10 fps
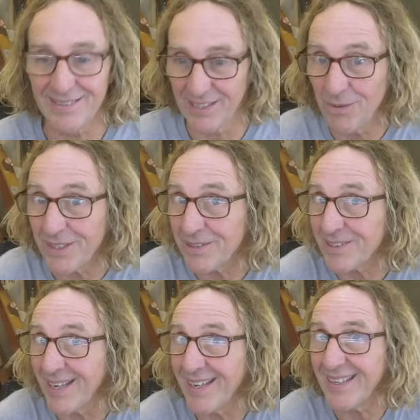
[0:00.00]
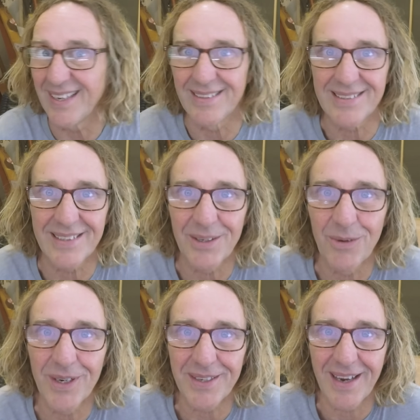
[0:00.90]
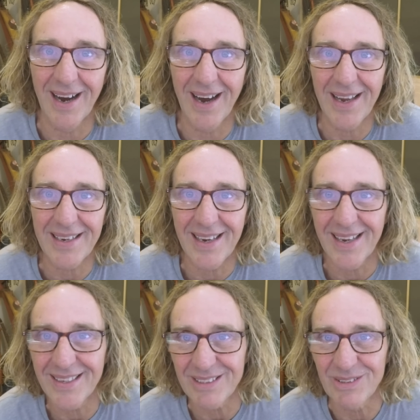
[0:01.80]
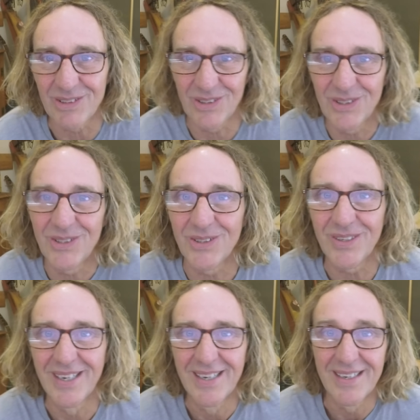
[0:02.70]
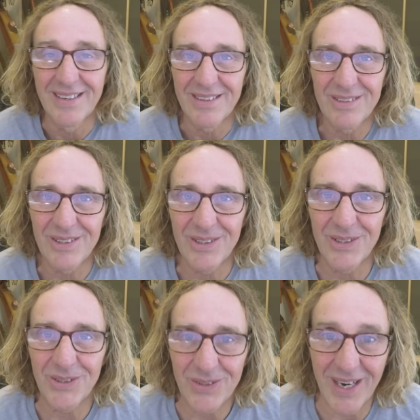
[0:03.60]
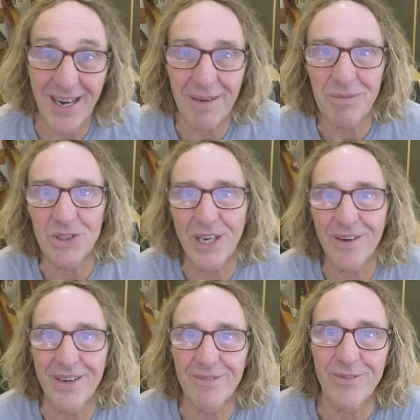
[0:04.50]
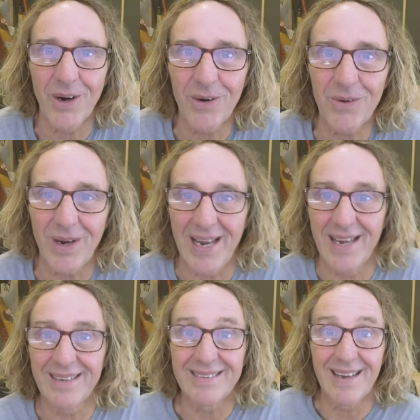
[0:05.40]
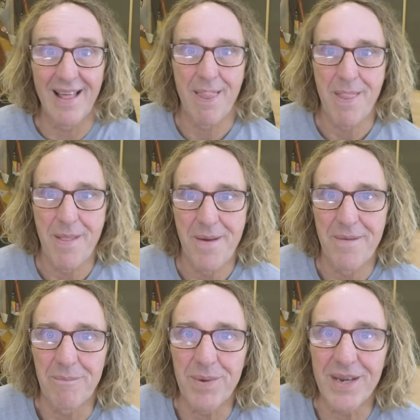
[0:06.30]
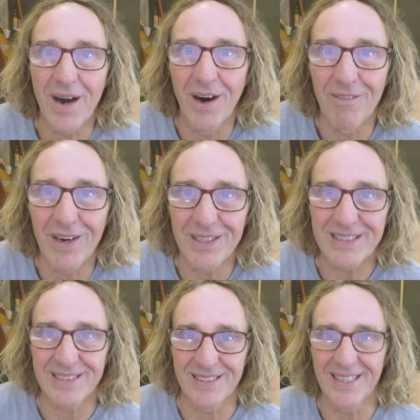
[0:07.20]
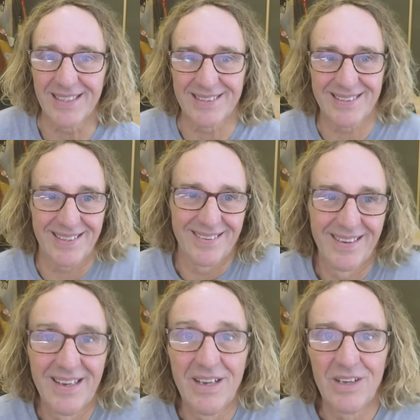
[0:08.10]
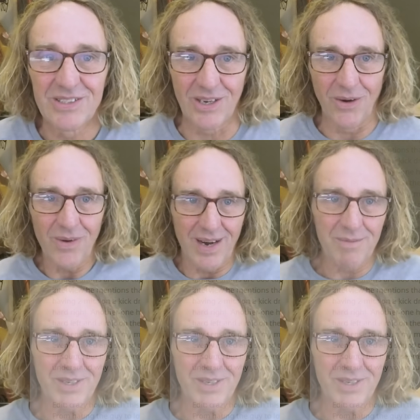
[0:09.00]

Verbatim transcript: what they're saying and see what I can do to share info and be of assist. So I'm